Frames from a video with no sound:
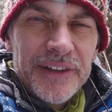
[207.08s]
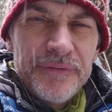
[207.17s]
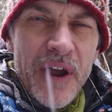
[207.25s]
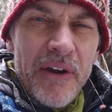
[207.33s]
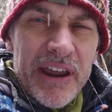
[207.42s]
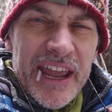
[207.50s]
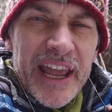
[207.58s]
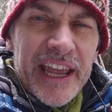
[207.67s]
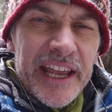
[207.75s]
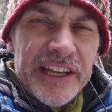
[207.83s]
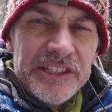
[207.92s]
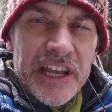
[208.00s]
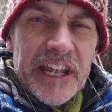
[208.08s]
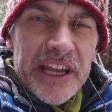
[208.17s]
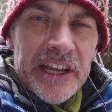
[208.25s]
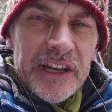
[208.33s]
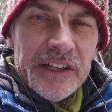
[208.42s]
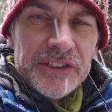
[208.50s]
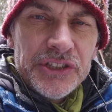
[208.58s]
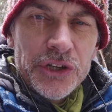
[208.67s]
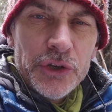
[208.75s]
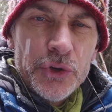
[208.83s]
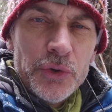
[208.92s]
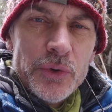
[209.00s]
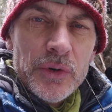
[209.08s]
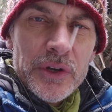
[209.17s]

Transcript: It's very easy to